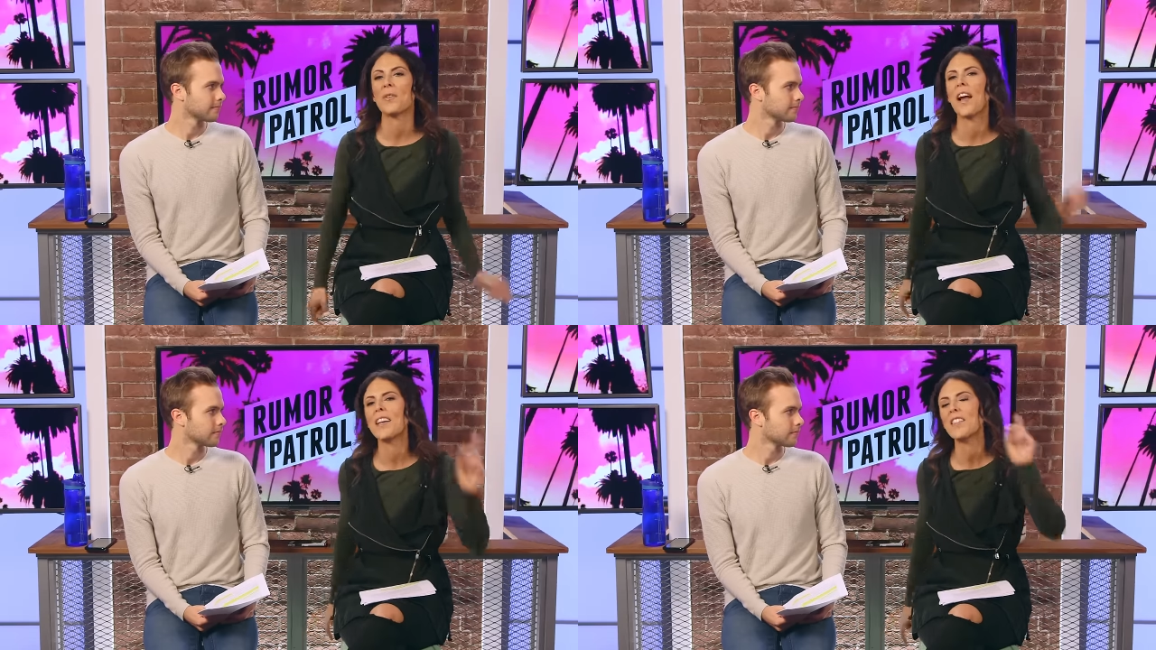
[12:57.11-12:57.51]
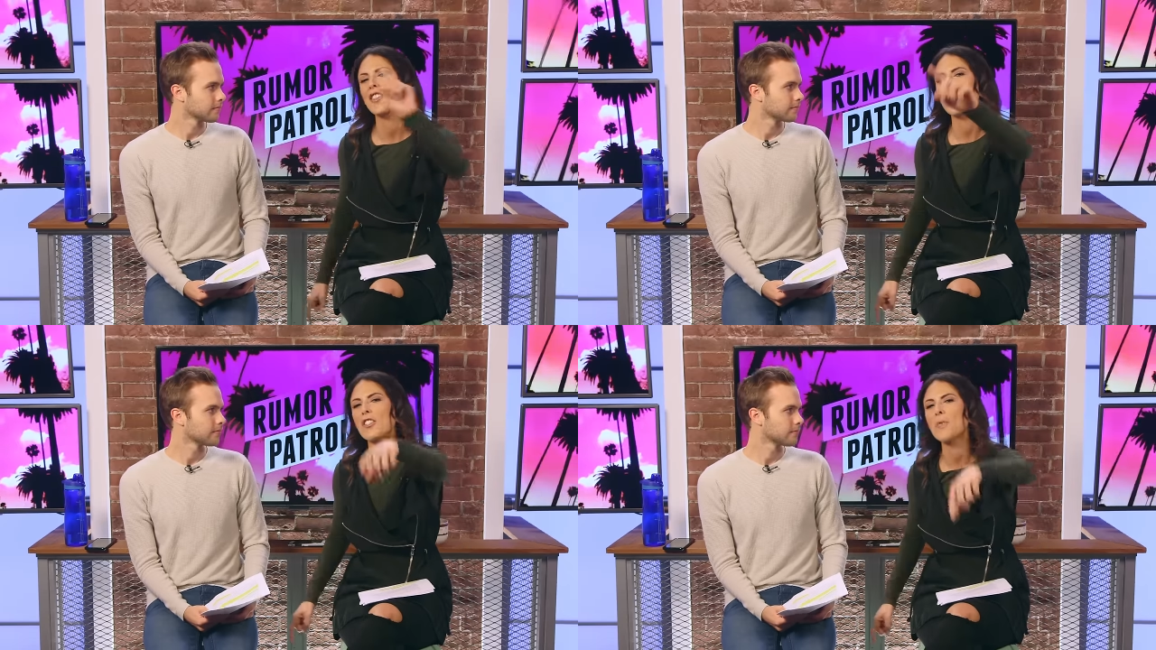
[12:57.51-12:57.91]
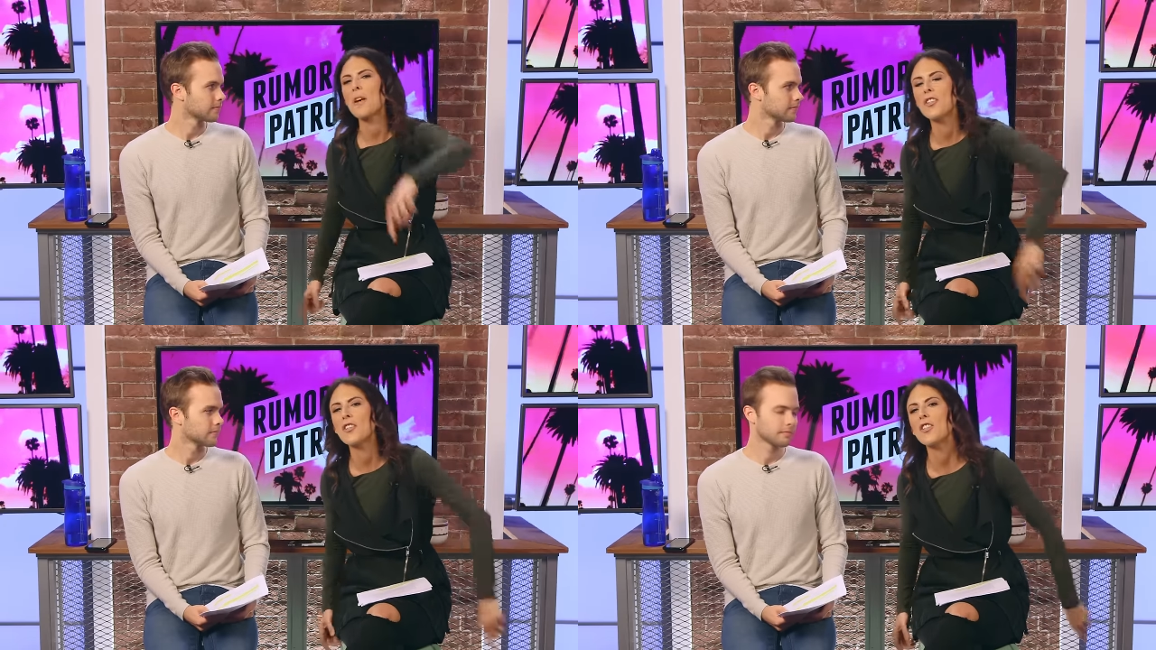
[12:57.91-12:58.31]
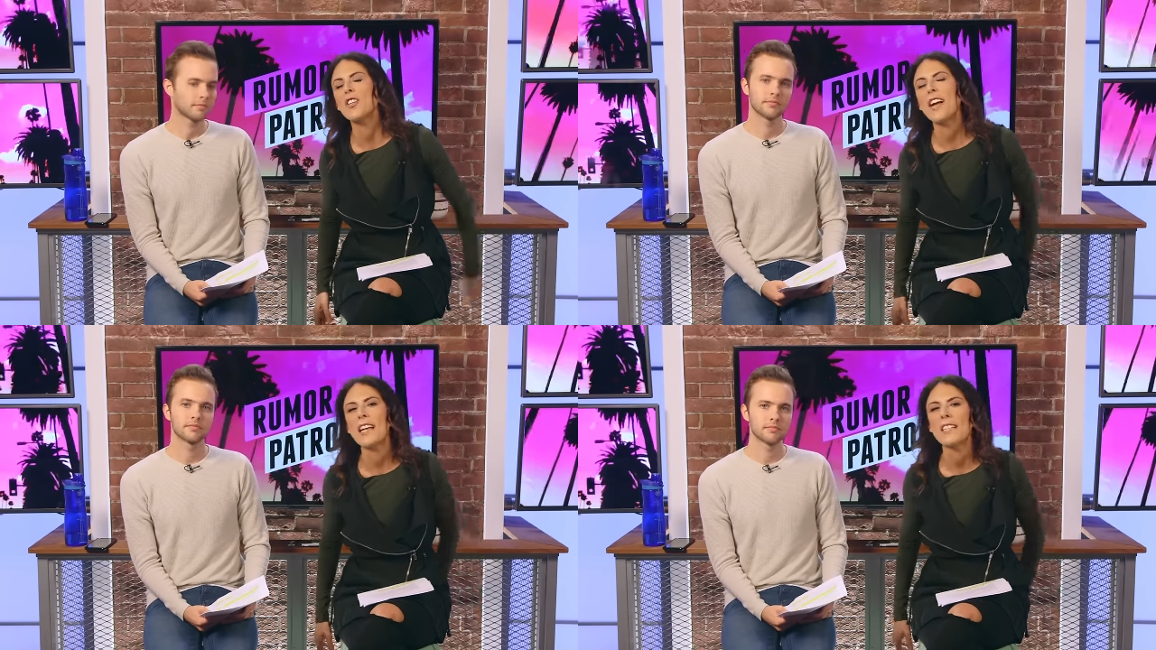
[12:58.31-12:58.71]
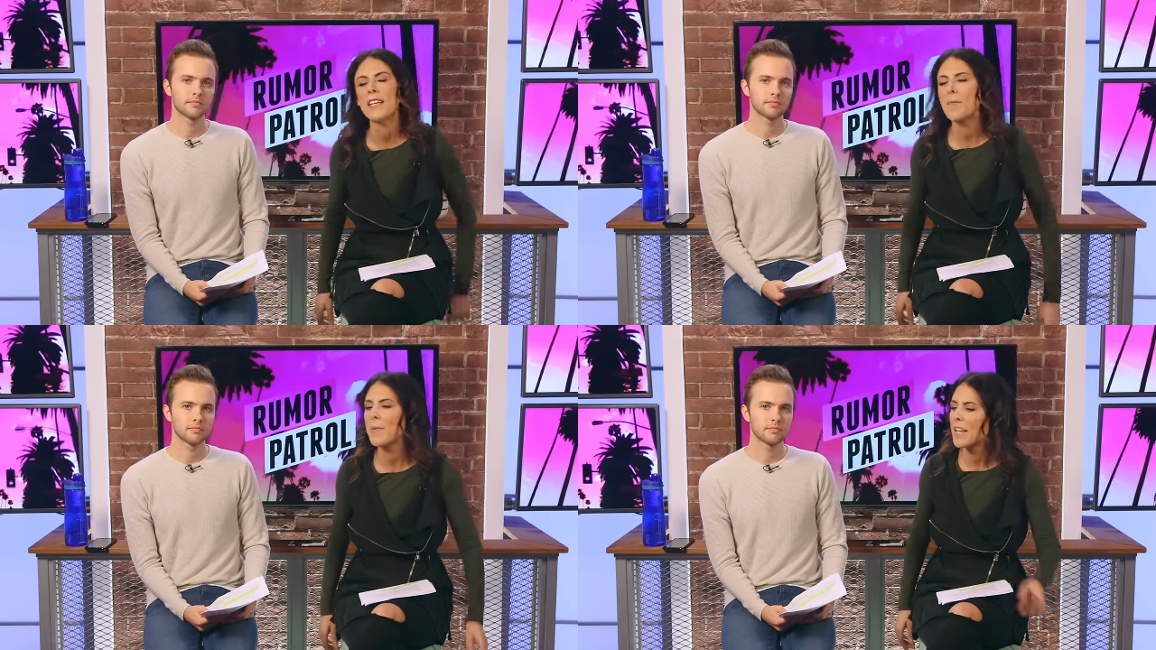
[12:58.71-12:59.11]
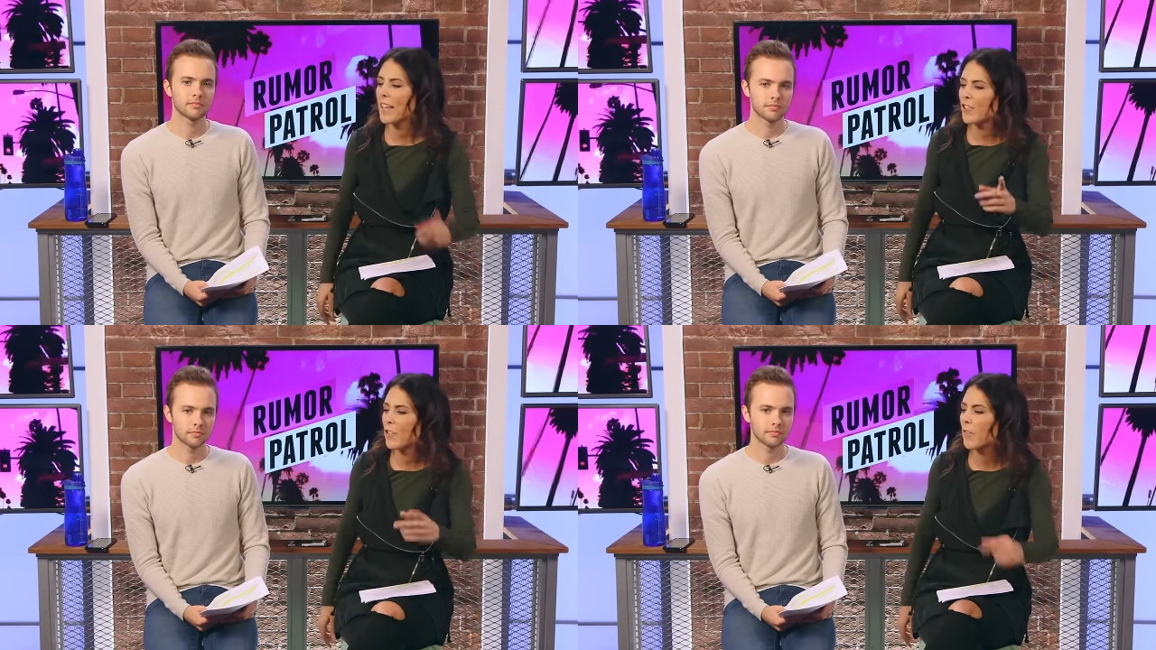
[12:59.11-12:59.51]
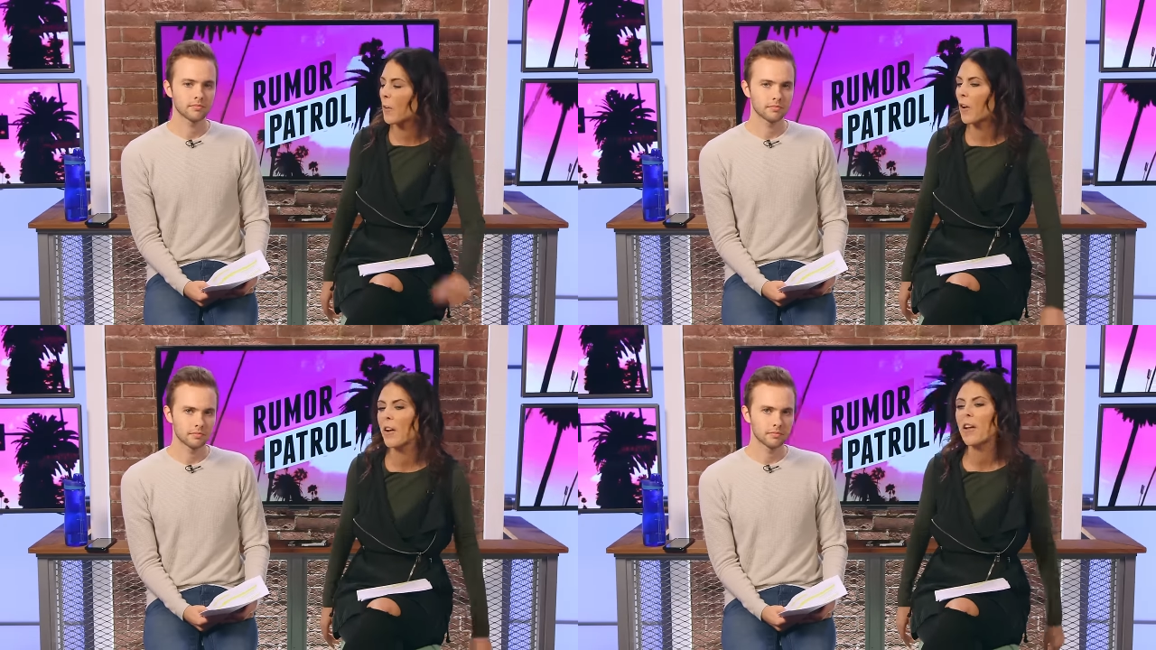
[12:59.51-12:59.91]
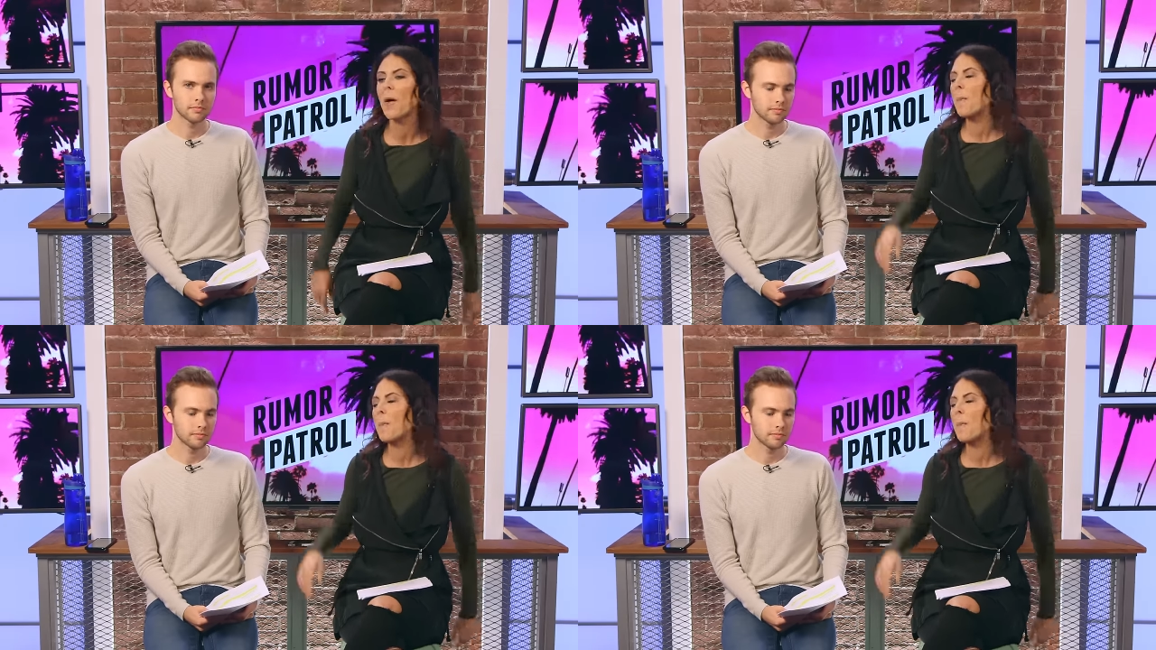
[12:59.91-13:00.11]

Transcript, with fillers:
Speaker 1: and I suggest you register ASAP and get your vote on.